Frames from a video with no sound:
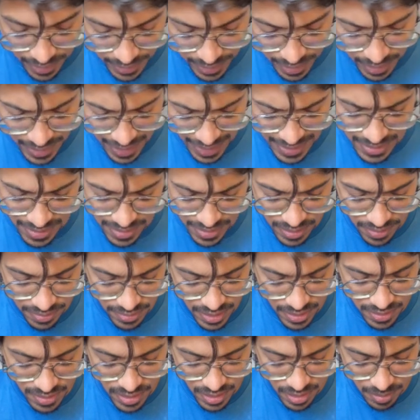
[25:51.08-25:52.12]
their digestive
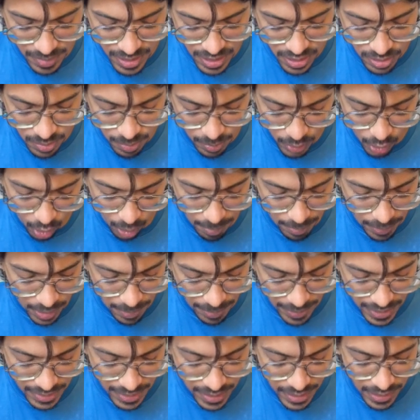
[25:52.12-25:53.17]
system is proper
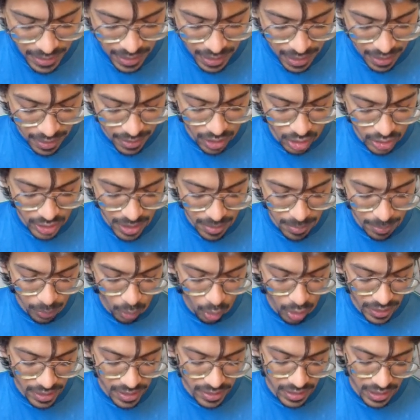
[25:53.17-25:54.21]
present. Now the
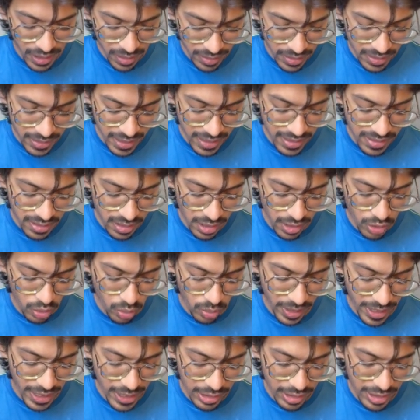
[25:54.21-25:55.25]
important thing is their
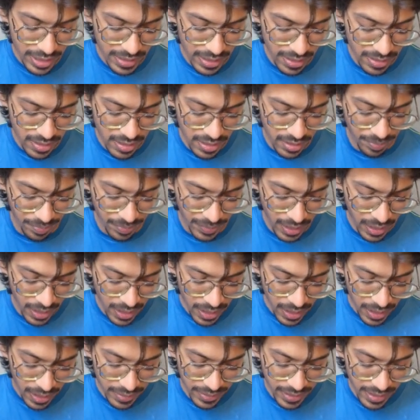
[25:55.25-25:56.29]
circulatory system.
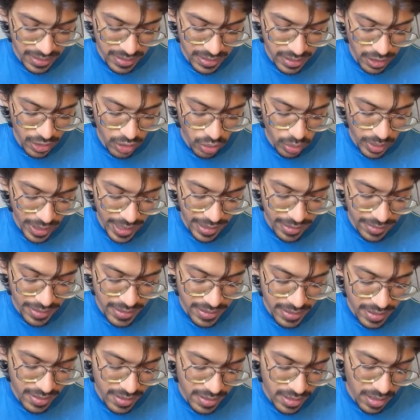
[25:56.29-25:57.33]
Their circulatory
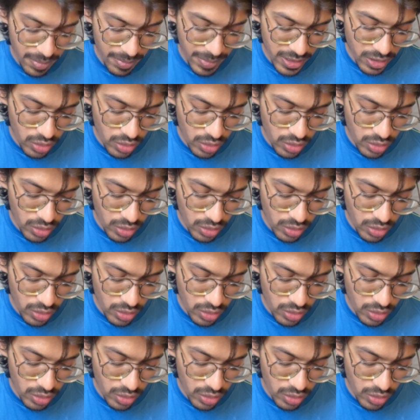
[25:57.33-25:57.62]
system is